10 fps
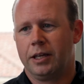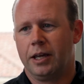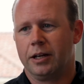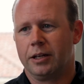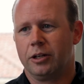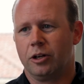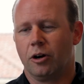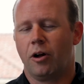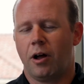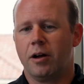getting
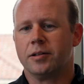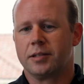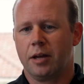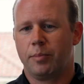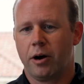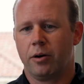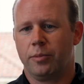your on-site power